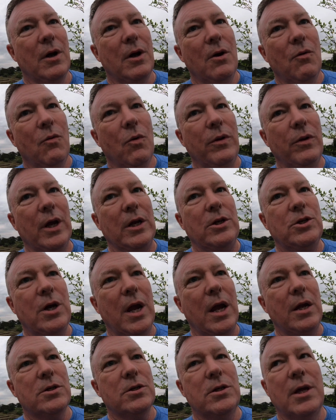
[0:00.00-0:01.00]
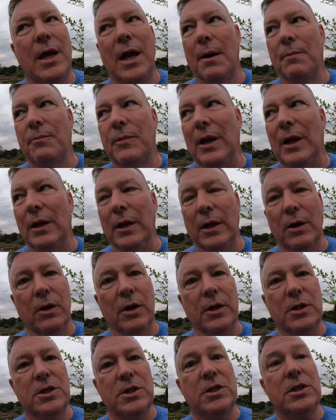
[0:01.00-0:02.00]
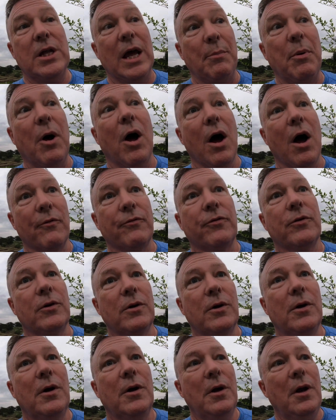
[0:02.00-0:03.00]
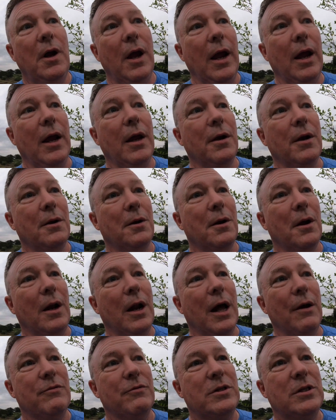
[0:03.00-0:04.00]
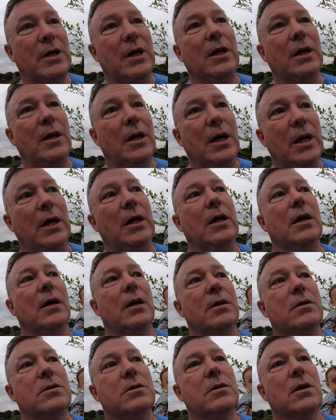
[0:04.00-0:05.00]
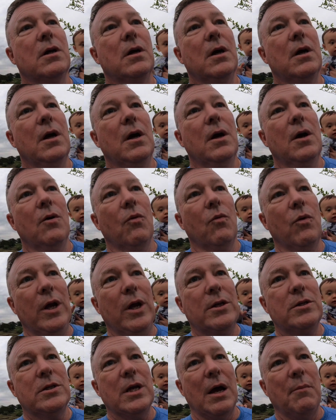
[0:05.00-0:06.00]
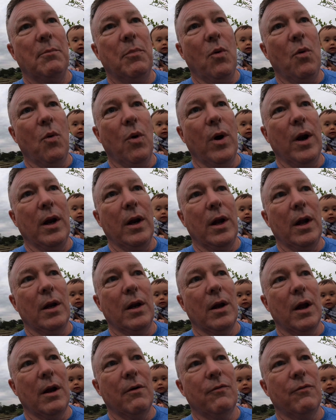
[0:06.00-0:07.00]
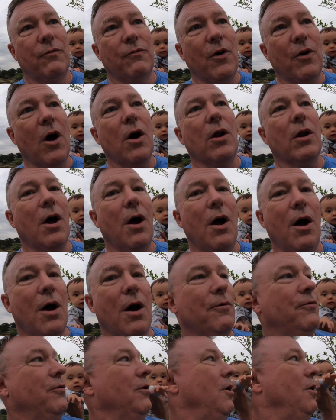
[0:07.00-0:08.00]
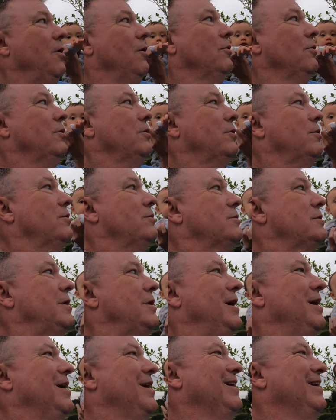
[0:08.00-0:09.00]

when they change depth, they literally step off. And I've seen kids reach that point and fall off. Uh-oh, look who's here.